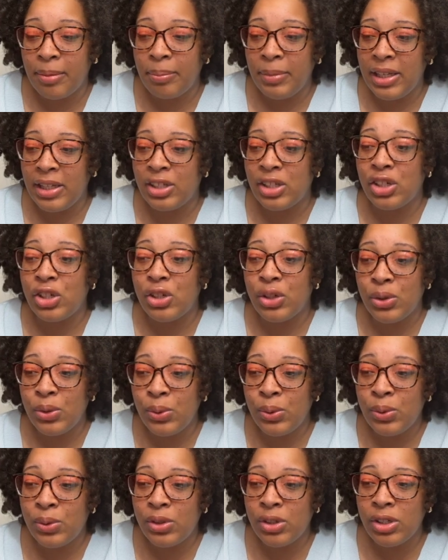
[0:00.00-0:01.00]
me to
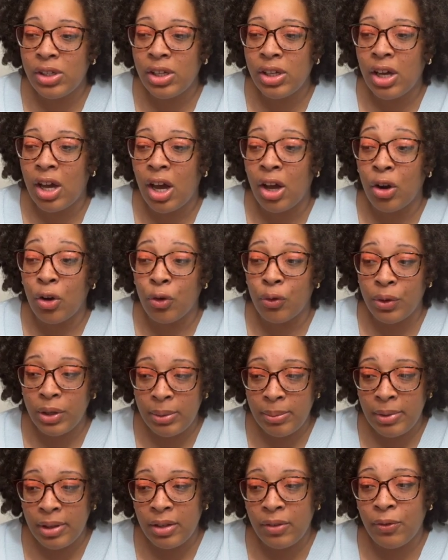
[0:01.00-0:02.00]
choose
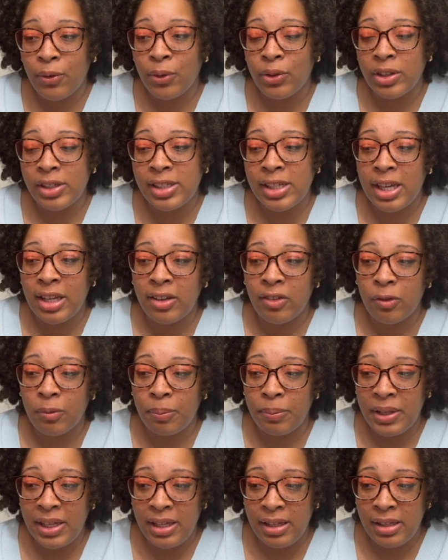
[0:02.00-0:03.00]
agreement for the sake of
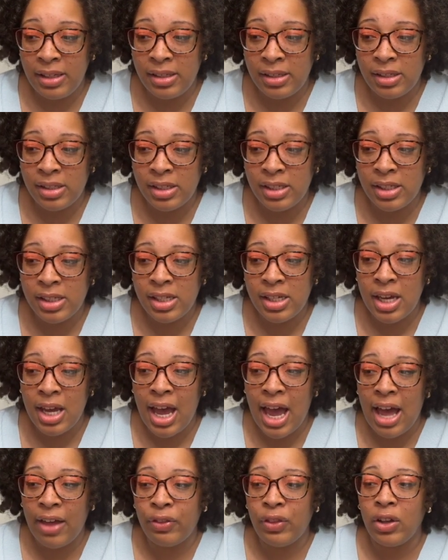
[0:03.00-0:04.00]
peace
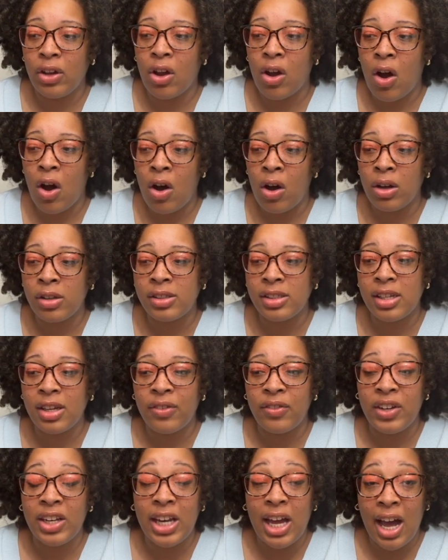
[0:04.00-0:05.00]
at the cost
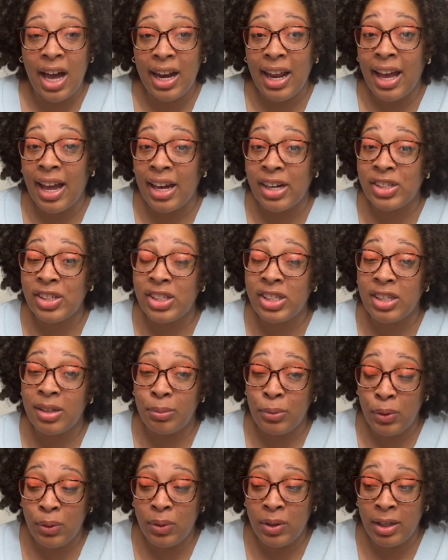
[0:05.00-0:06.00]
of not actually
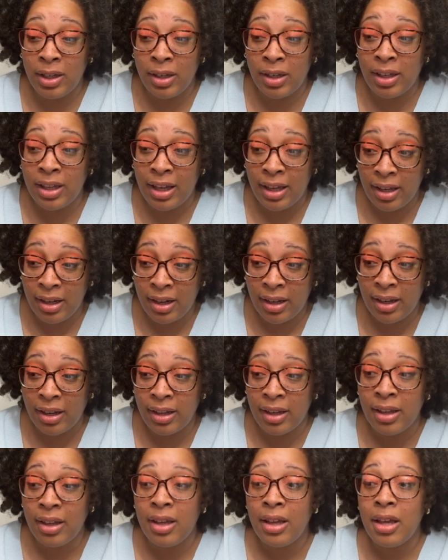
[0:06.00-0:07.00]
communicating
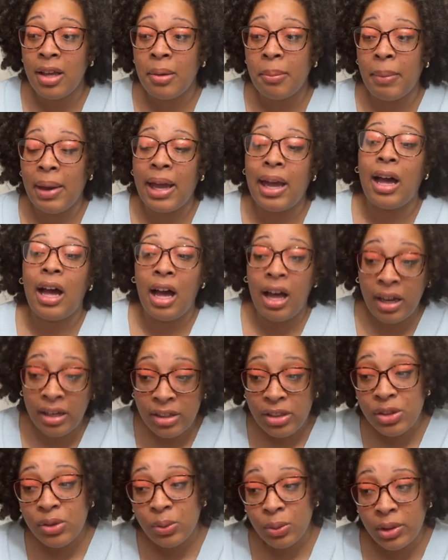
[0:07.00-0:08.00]
my
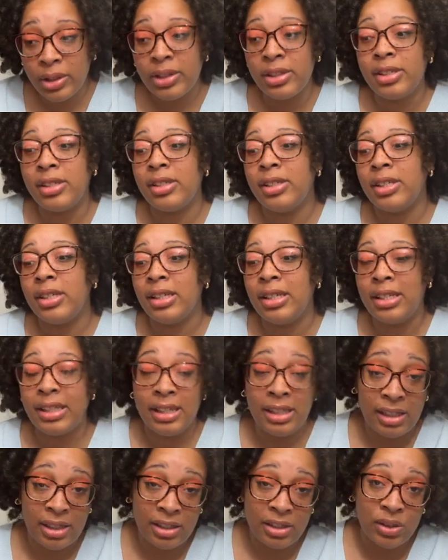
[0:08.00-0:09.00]
honest wants,
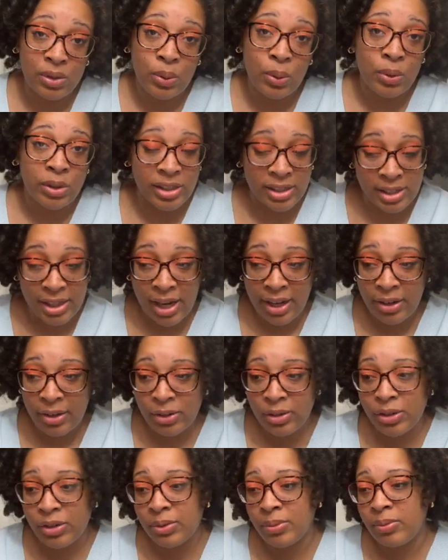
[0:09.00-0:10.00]
needs, or
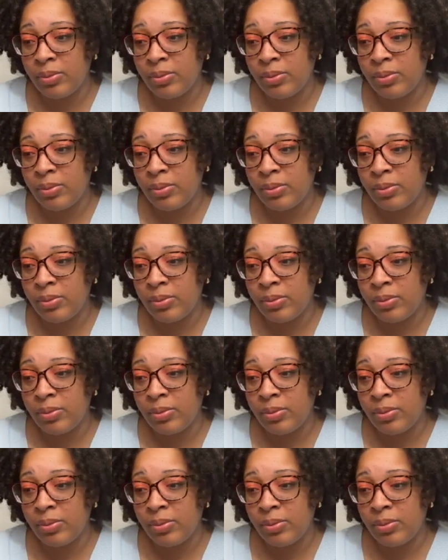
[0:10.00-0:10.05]
desires.